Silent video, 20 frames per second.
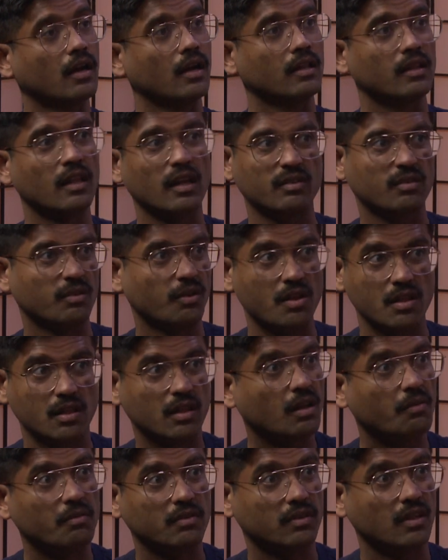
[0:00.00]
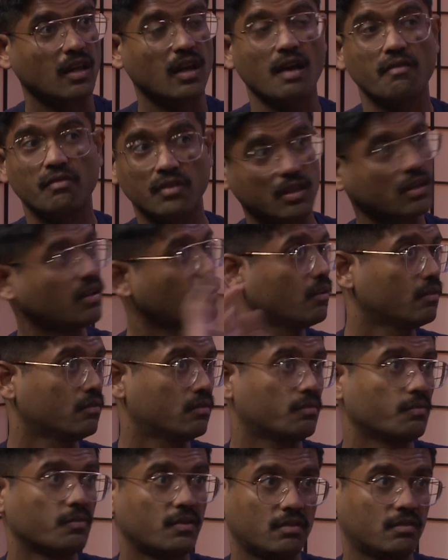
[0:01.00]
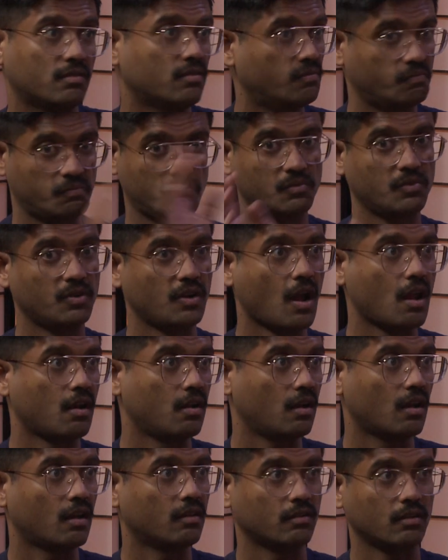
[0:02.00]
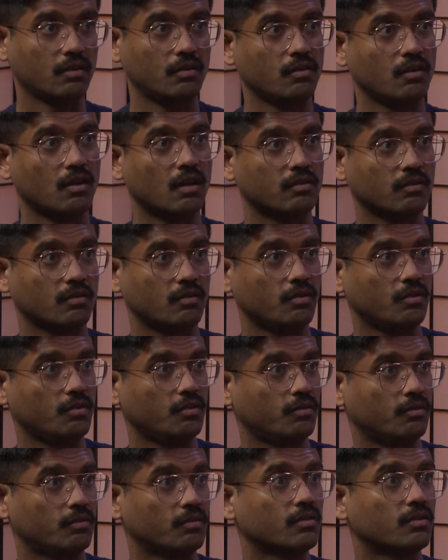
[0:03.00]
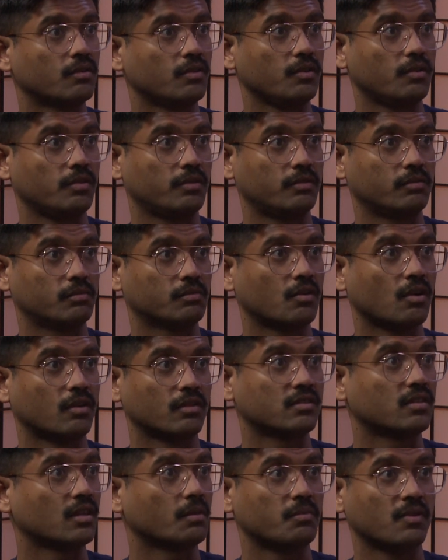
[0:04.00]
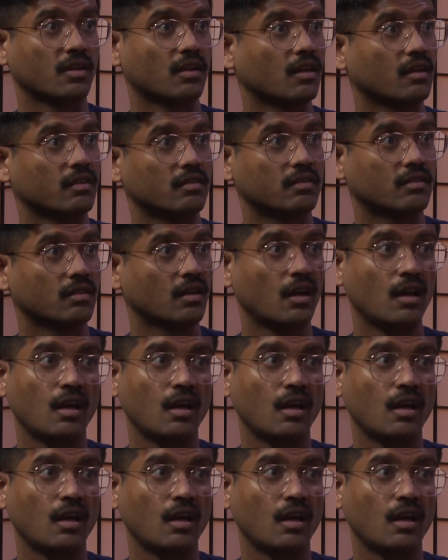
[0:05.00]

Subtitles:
That's the only thing that was there. Everything else was created as a new concept, I guess.